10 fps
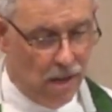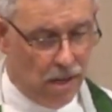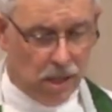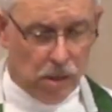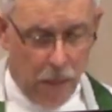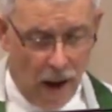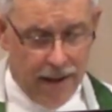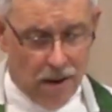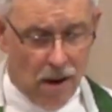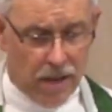
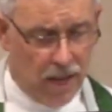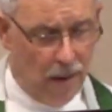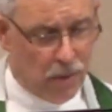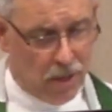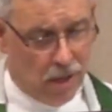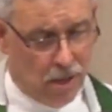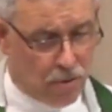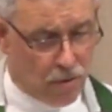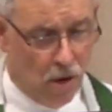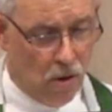despite our attempts to
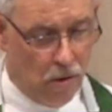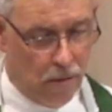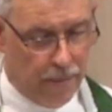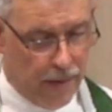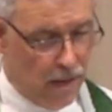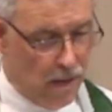control,